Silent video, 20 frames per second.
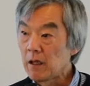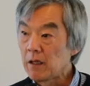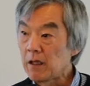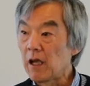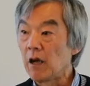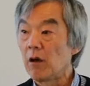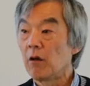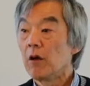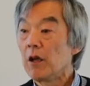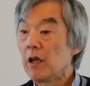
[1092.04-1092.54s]

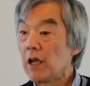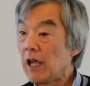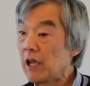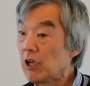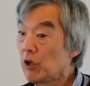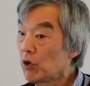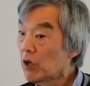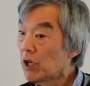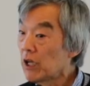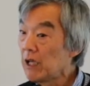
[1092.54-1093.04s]
now,
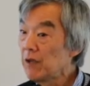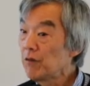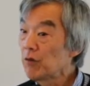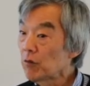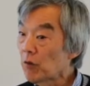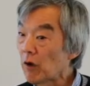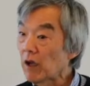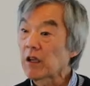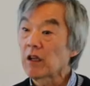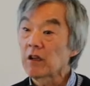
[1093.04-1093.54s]
and you could
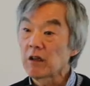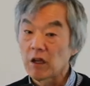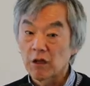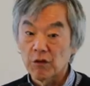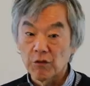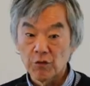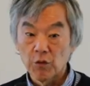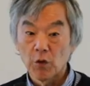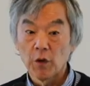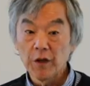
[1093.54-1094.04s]
even
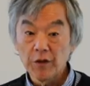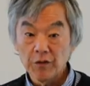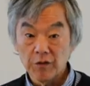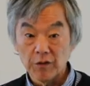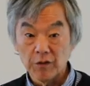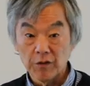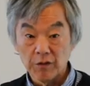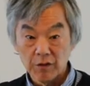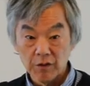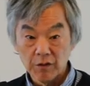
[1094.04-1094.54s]
recognize
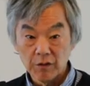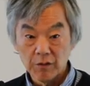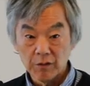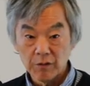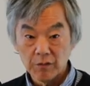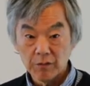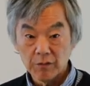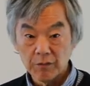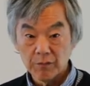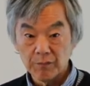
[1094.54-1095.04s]
voices,
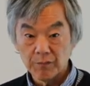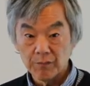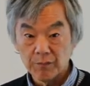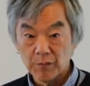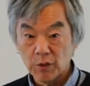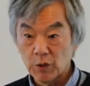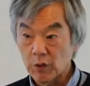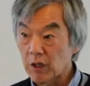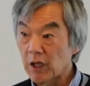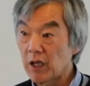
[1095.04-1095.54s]

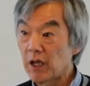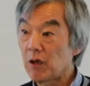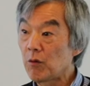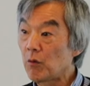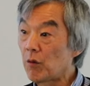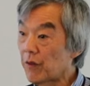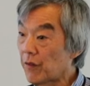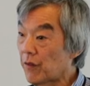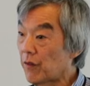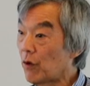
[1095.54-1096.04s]
okay,
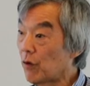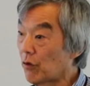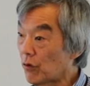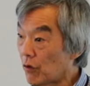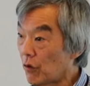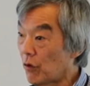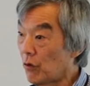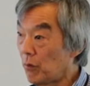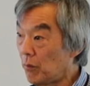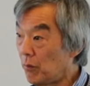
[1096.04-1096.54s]
with those
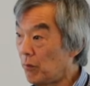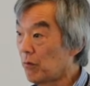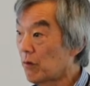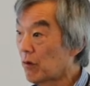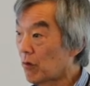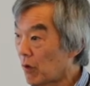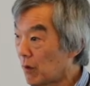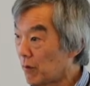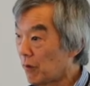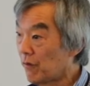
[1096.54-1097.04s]
old
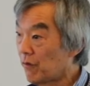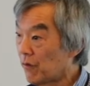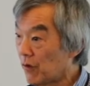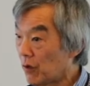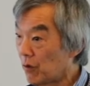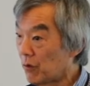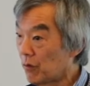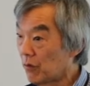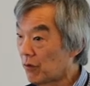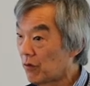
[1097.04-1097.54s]
crummy
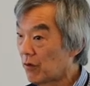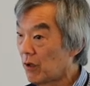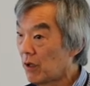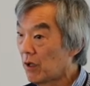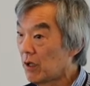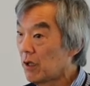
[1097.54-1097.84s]
phones.